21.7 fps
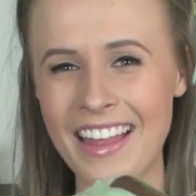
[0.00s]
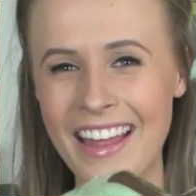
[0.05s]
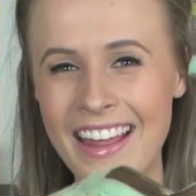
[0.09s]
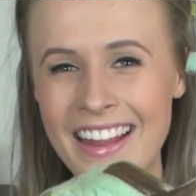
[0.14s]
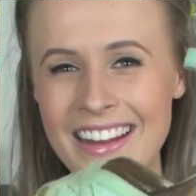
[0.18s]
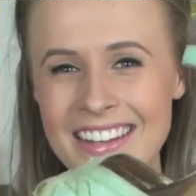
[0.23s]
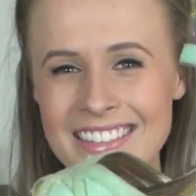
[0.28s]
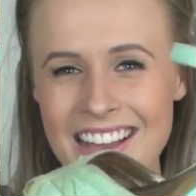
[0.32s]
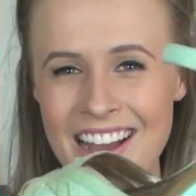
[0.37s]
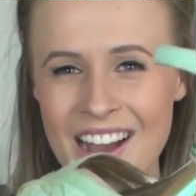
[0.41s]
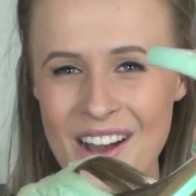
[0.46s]

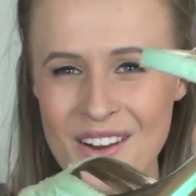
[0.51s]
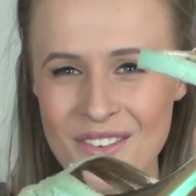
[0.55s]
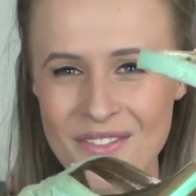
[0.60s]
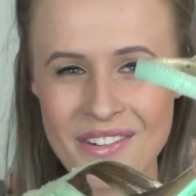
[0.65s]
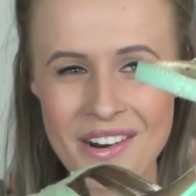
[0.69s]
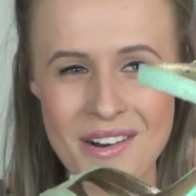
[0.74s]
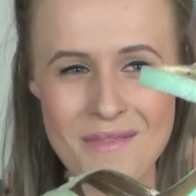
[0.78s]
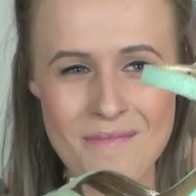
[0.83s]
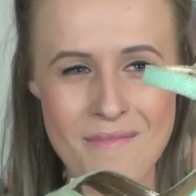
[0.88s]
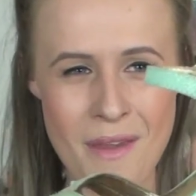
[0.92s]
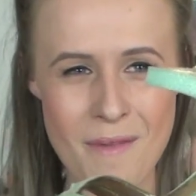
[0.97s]
These are
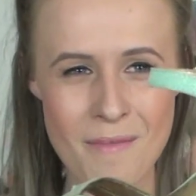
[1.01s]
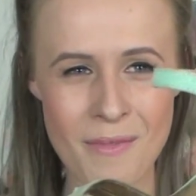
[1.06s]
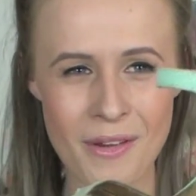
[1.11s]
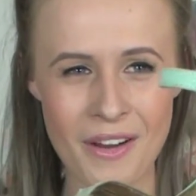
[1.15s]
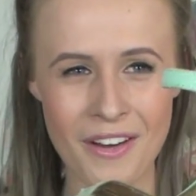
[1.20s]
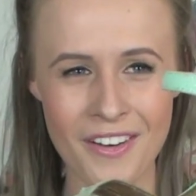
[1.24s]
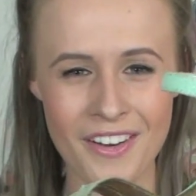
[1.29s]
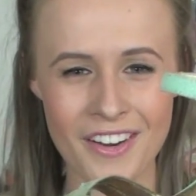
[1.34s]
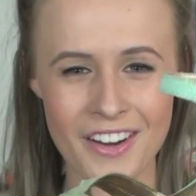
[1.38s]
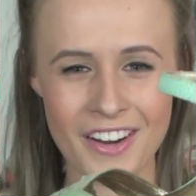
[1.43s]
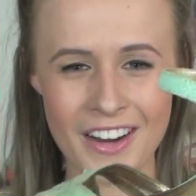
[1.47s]
from
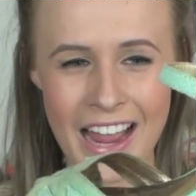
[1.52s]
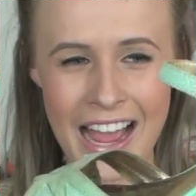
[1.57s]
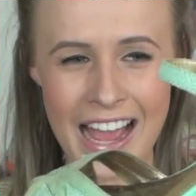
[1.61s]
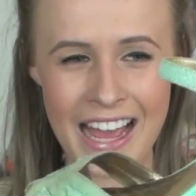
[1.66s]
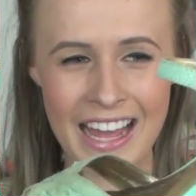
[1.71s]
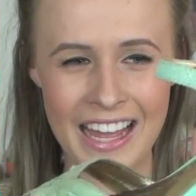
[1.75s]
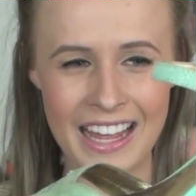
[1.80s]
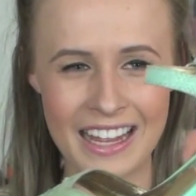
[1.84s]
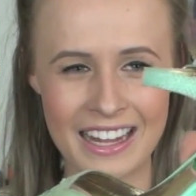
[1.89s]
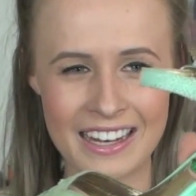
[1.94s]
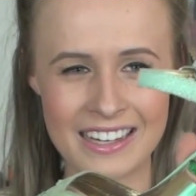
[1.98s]
Mimco
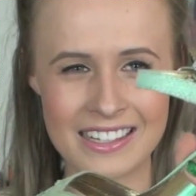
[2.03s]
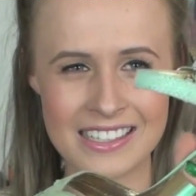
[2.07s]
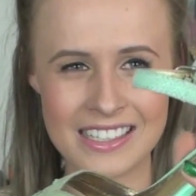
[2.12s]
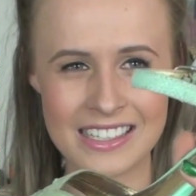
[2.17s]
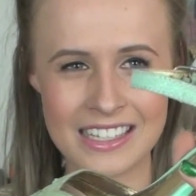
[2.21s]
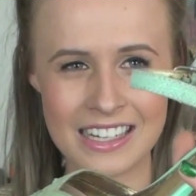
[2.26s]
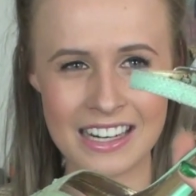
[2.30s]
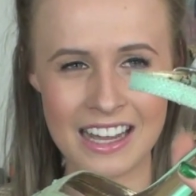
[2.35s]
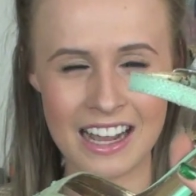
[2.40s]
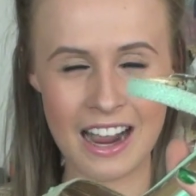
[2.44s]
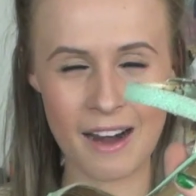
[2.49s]

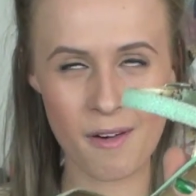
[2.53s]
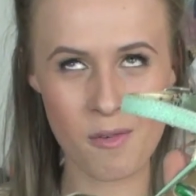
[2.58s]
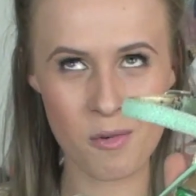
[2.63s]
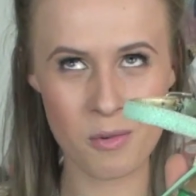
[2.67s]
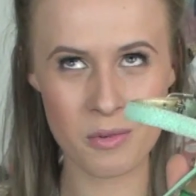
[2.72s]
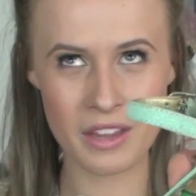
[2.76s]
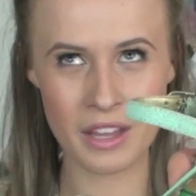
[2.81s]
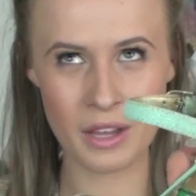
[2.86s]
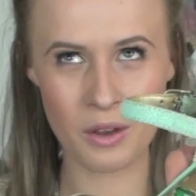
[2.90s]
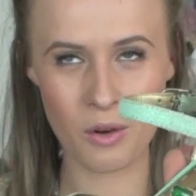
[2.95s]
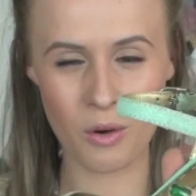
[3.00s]
and I can't
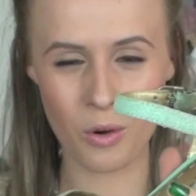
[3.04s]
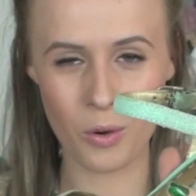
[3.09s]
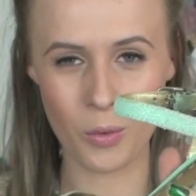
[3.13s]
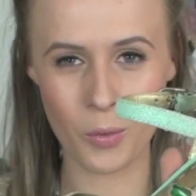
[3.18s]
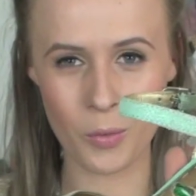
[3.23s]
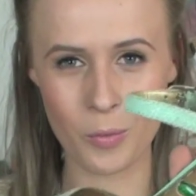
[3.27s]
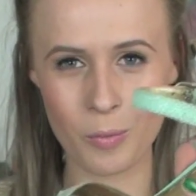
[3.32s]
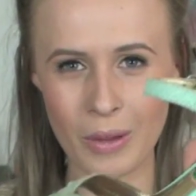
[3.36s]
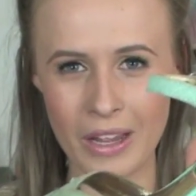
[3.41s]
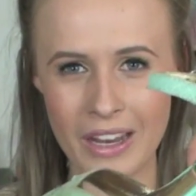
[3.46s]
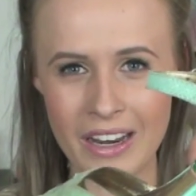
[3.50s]
remember what they're
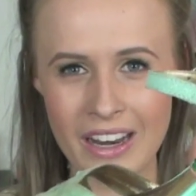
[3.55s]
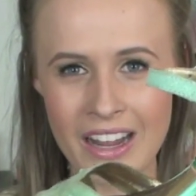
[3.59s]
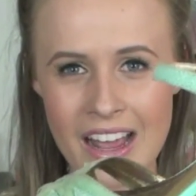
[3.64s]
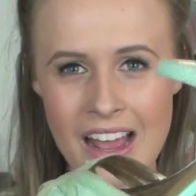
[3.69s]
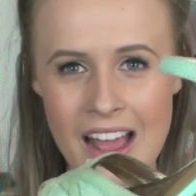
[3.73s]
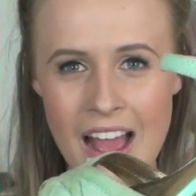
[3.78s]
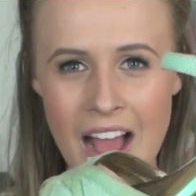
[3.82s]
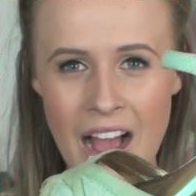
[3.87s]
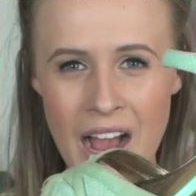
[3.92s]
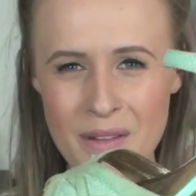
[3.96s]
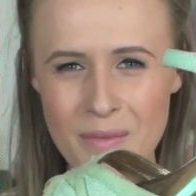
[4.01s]
called but
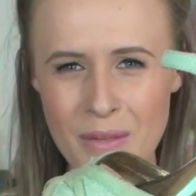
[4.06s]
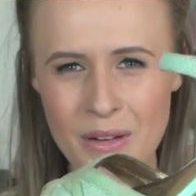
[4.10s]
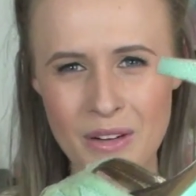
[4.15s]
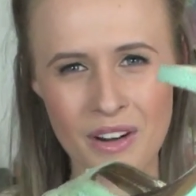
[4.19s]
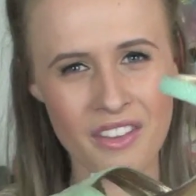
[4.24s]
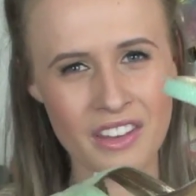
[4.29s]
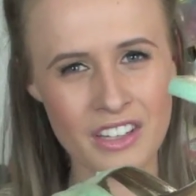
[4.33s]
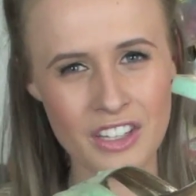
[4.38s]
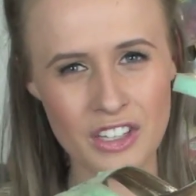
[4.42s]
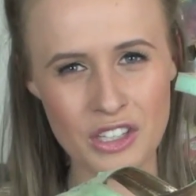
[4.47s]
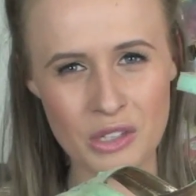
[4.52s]
um, I
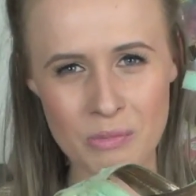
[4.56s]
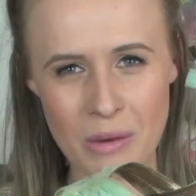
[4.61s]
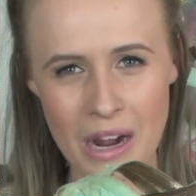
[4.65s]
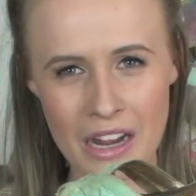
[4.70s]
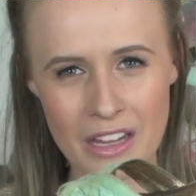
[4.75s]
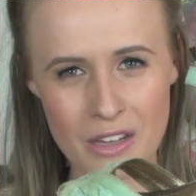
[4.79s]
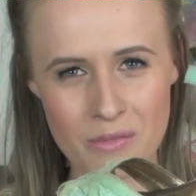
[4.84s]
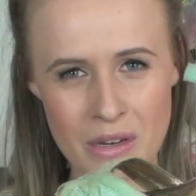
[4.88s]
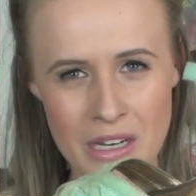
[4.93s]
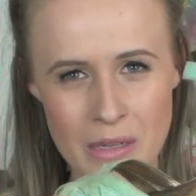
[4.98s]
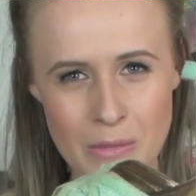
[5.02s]
don't think you can
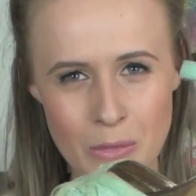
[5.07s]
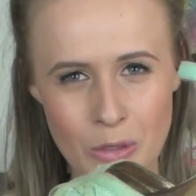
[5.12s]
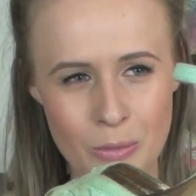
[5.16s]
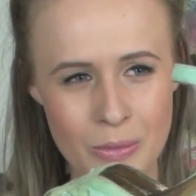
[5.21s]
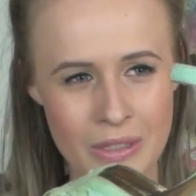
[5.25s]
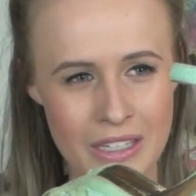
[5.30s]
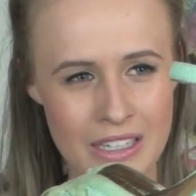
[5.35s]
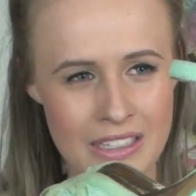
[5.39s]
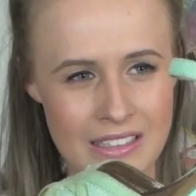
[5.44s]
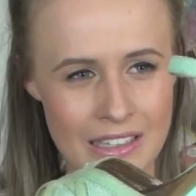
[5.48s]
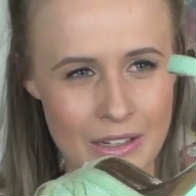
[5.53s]
buy them anymore
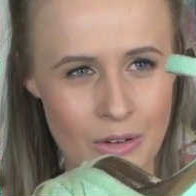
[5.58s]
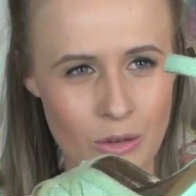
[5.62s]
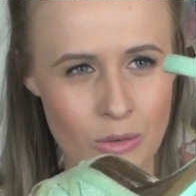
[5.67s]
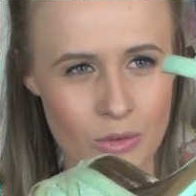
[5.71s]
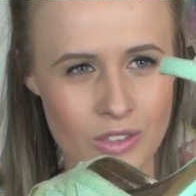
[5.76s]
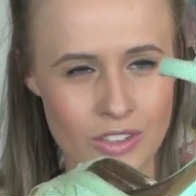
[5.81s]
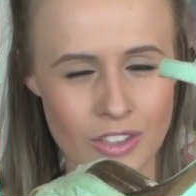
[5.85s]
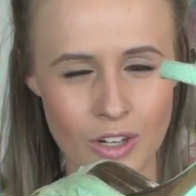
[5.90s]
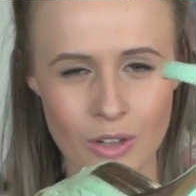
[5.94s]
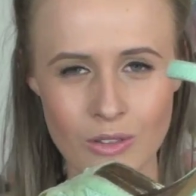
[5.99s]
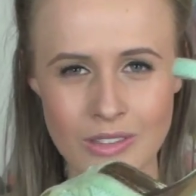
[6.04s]
because they're
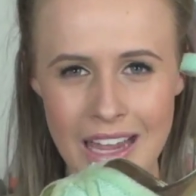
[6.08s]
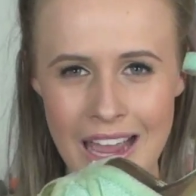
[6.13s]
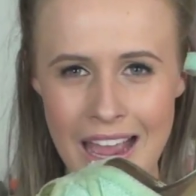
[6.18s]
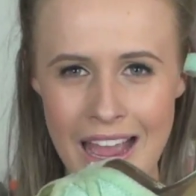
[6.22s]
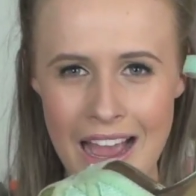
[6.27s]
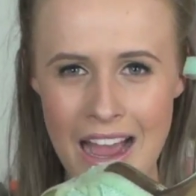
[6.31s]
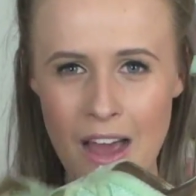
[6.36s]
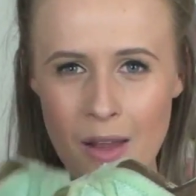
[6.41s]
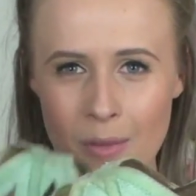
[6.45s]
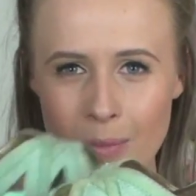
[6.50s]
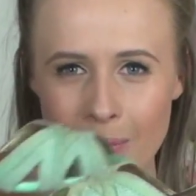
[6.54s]
all sold
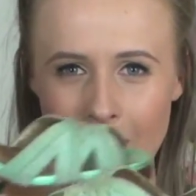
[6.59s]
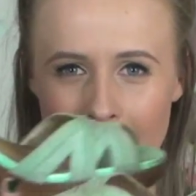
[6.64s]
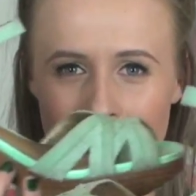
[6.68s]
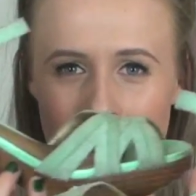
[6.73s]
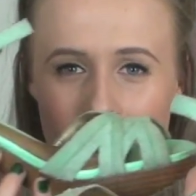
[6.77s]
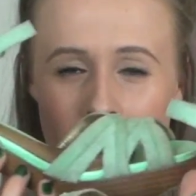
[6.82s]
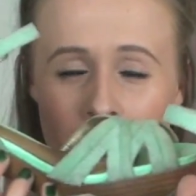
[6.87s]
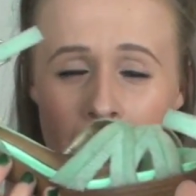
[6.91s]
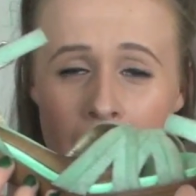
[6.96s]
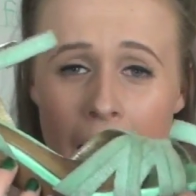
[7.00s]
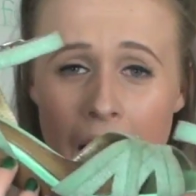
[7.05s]
out
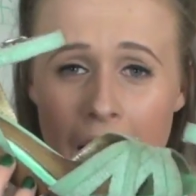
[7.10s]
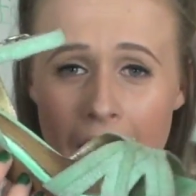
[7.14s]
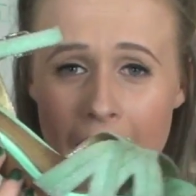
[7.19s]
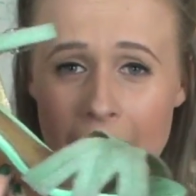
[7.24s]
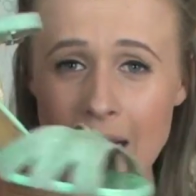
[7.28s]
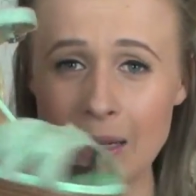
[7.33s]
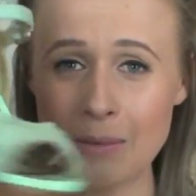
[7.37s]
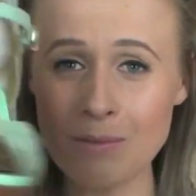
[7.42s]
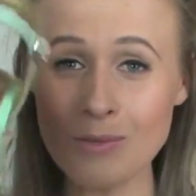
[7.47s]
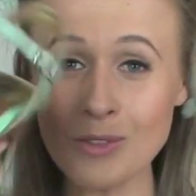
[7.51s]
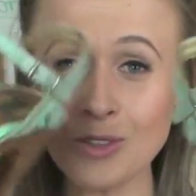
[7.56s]
but
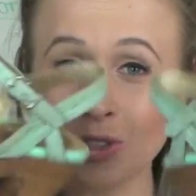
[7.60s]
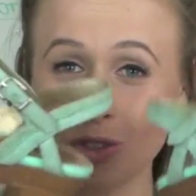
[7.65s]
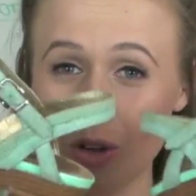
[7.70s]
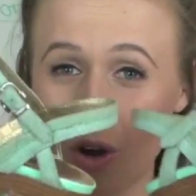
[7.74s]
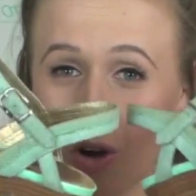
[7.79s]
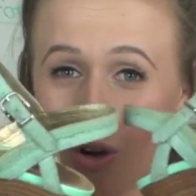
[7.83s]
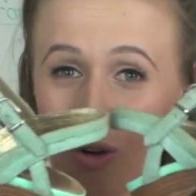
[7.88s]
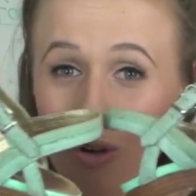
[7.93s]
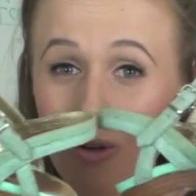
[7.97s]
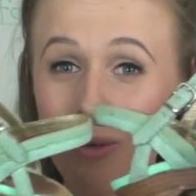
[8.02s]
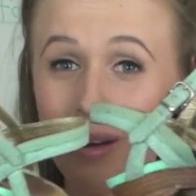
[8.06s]
I am
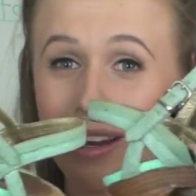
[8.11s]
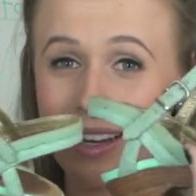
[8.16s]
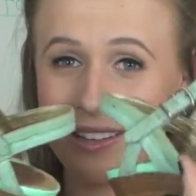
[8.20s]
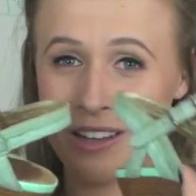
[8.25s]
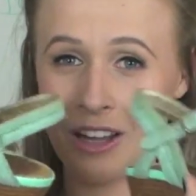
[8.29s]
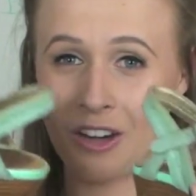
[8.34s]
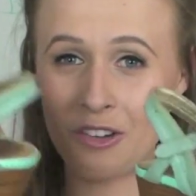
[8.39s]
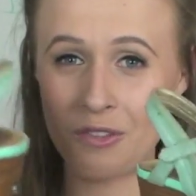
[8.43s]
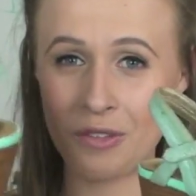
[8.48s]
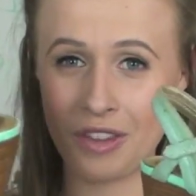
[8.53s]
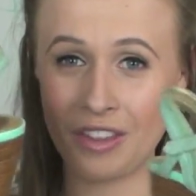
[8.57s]
so in
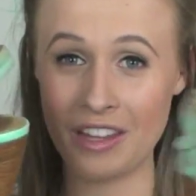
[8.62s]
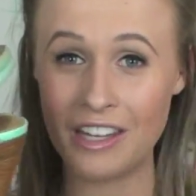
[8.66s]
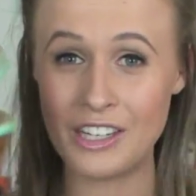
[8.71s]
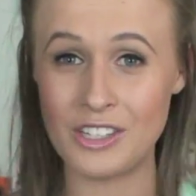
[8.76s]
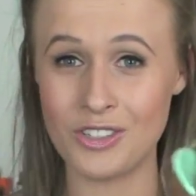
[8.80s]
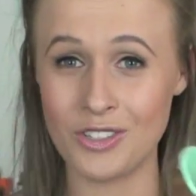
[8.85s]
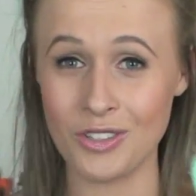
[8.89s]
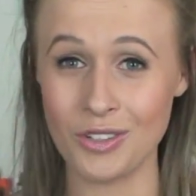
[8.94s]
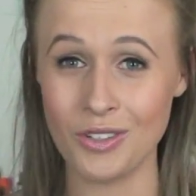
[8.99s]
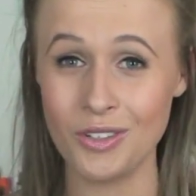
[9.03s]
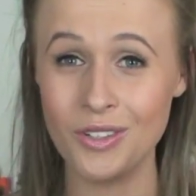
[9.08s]
love with these
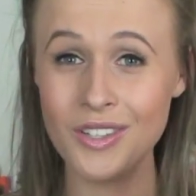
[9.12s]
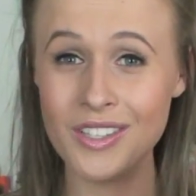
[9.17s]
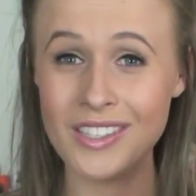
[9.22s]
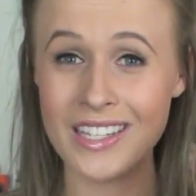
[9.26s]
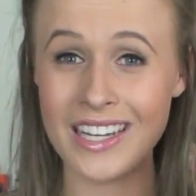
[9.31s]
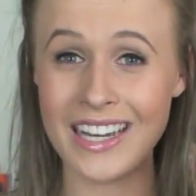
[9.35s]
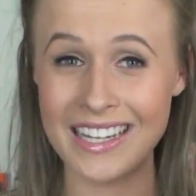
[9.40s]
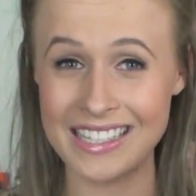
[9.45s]
shoes.